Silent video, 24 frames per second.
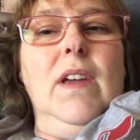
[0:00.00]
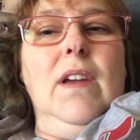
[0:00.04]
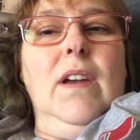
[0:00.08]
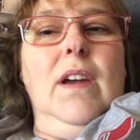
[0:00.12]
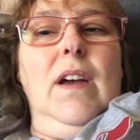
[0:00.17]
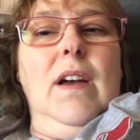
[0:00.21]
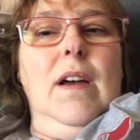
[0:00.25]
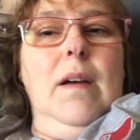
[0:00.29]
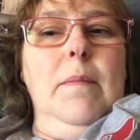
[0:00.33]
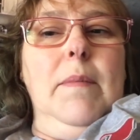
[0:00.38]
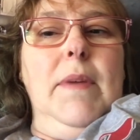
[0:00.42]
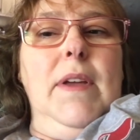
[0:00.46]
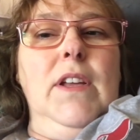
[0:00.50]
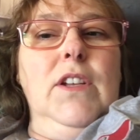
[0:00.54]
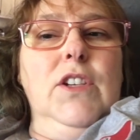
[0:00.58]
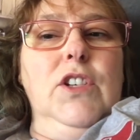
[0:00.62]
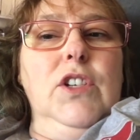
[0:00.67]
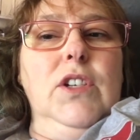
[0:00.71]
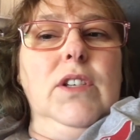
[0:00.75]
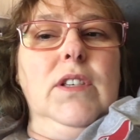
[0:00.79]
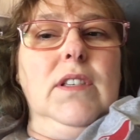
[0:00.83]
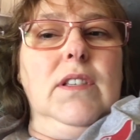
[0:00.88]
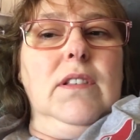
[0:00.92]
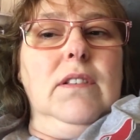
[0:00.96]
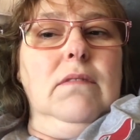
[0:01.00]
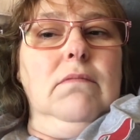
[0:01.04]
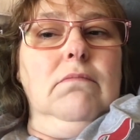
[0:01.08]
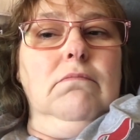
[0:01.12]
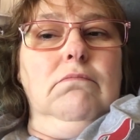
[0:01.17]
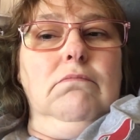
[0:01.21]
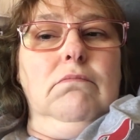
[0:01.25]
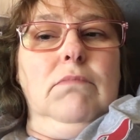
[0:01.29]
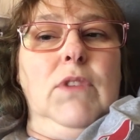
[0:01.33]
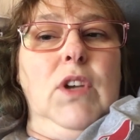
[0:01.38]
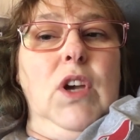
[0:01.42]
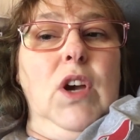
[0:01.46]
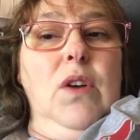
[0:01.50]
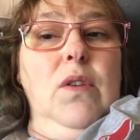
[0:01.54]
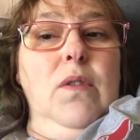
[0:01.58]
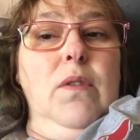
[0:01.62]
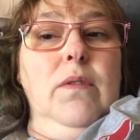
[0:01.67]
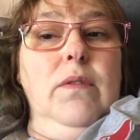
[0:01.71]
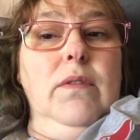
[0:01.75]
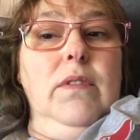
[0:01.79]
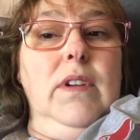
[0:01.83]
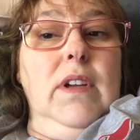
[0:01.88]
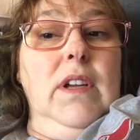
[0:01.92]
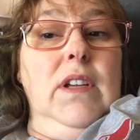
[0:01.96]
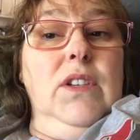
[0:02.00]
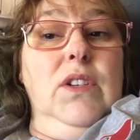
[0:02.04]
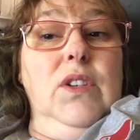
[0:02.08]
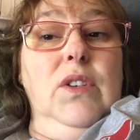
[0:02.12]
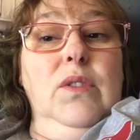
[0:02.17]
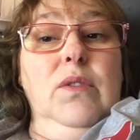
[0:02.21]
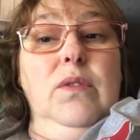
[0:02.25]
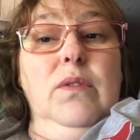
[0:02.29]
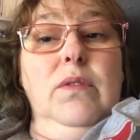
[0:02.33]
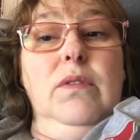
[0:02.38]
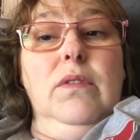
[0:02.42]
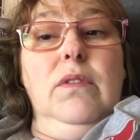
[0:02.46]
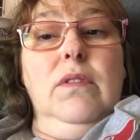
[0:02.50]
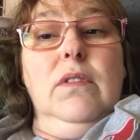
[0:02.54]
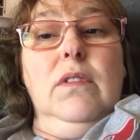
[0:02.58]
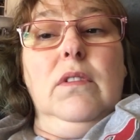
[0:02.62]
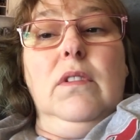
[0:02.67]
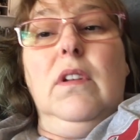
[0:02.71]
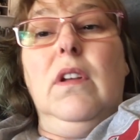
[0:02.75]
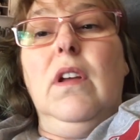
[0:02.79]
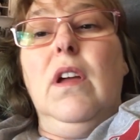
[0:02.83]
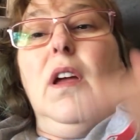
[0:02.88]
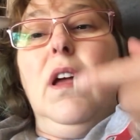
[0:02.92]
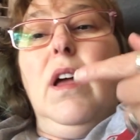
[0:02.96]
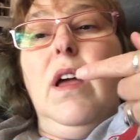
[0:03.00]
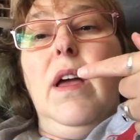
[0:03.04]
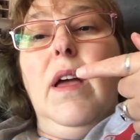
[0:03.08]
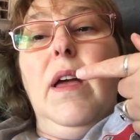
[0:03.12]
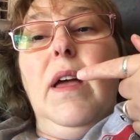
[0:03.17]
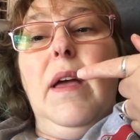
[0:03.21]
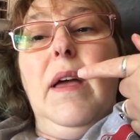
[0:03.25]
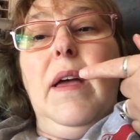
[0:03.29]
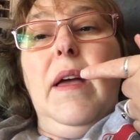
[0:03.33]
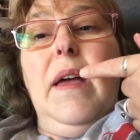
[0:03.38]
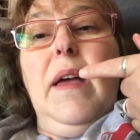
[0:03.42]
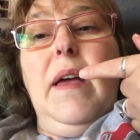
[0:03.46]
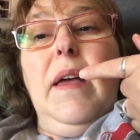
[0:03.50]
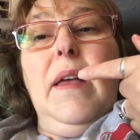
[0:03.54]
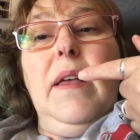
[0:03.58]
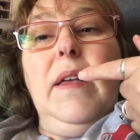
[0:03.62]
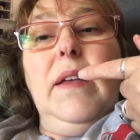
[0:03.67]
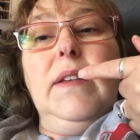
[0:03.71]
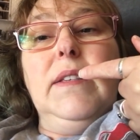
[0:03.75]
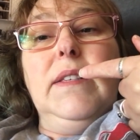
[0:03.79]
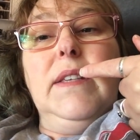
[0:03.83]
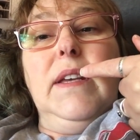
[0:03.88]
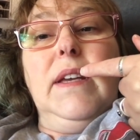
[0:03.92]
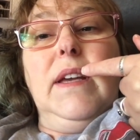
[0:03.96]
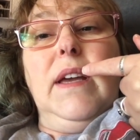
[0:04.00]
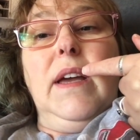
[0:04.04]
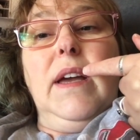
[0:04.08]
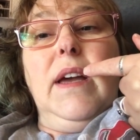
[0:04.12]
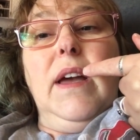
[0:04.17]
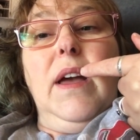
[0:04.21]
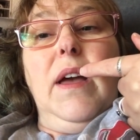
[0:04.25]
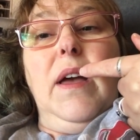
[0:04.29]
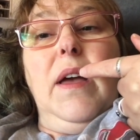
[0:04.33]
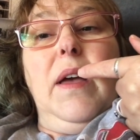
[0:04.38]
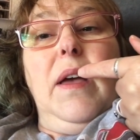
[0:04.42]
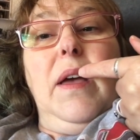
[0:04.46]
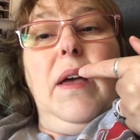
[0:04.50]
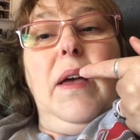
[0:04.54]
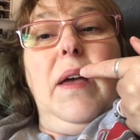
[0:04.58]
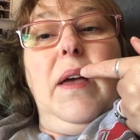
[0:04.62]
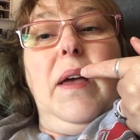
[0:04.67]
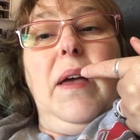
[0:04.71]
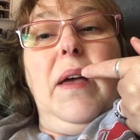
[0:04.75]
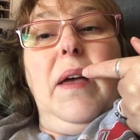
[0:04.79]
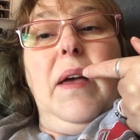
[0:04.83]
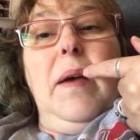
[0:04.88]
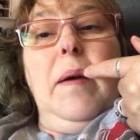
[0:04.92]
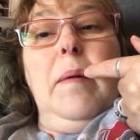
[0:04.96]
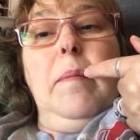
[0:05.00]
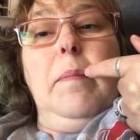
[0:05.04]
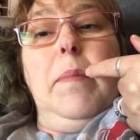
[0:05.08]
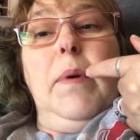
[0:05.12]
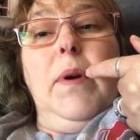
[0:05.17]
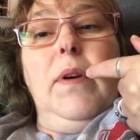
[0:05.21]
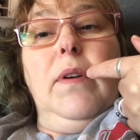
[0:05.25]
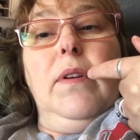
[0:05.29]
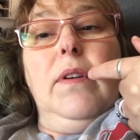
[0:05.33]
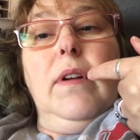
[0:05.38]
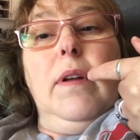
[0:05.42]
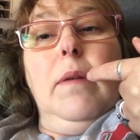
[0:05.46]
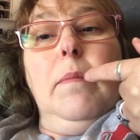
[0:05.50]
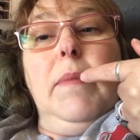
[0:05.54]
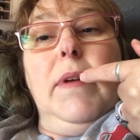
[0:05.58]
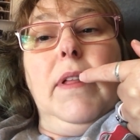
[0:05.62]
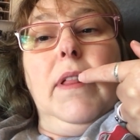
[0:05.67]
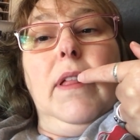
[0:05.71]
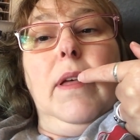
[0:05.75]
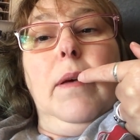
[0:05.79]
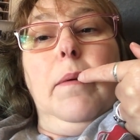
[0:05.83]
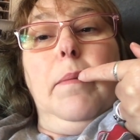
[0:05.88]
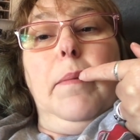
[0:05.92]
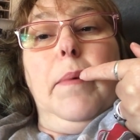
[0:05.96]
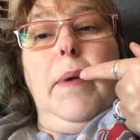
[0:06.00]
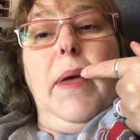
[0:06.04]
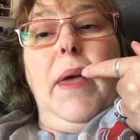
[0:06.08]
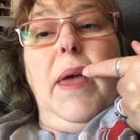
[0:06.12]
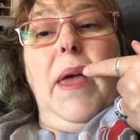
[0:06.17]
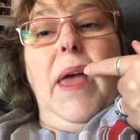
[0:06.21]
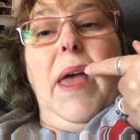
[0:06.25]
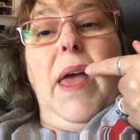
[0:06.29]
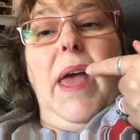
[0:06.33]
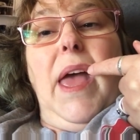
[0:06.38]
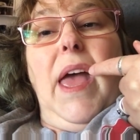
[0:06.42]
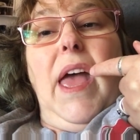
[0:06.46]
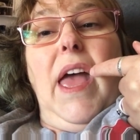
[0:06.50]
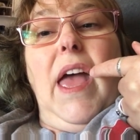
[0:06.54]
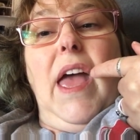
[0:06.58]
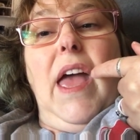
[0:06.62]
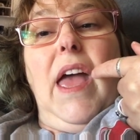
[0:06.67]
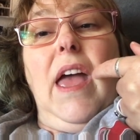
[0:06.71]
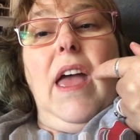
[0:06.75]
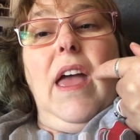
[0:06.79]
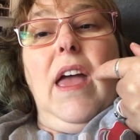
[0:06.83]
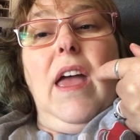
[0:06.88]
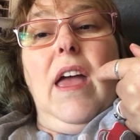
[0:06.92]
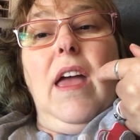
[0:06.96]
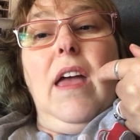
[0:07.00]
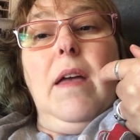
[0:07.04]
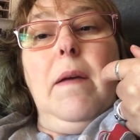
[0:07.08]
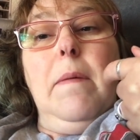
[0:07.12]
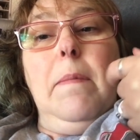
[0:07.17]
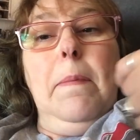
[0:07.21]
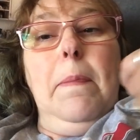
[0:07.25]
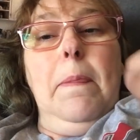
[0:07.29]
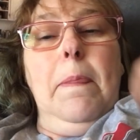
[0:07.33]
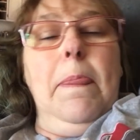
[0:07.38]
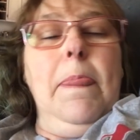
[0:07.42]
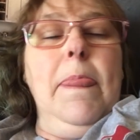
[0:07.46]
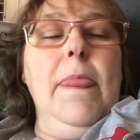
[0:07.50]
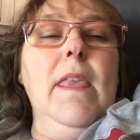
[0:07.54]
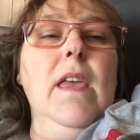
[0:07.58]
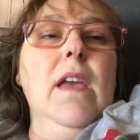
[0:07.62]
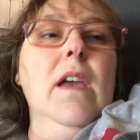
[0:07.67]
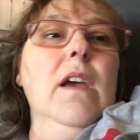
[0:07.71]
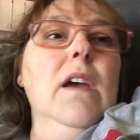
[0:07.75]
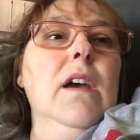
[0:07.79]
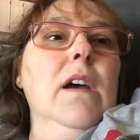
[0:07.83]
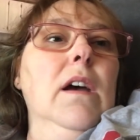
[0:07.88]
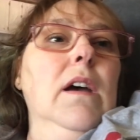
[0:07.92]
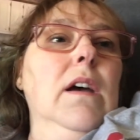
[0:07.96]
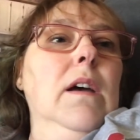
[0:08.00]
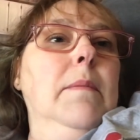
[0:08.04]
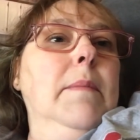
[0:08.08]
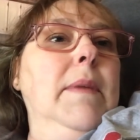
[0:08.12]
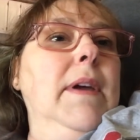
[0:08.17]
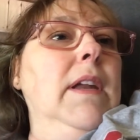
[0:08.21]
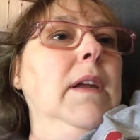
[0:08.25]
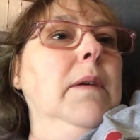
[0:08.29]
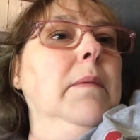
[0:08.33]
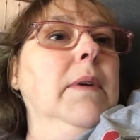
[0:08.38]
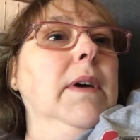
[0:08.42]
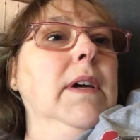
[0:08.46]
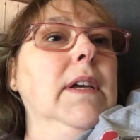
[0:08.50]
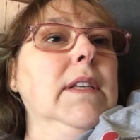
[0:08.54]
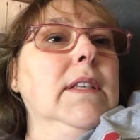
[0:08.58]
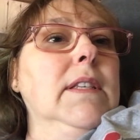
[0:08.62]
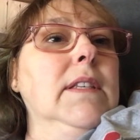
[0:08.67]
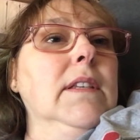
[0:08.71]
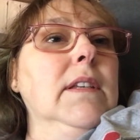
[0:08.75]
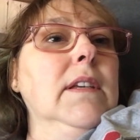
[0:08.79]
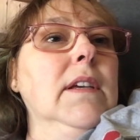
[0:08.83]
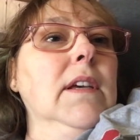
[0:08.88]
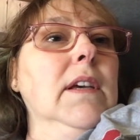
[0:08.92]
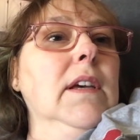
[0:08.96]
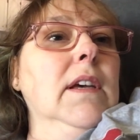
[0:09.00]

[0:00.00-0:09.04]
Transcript: um, and just go and do. Looks like I got a burn on my lip. Hmm. Um, anyways,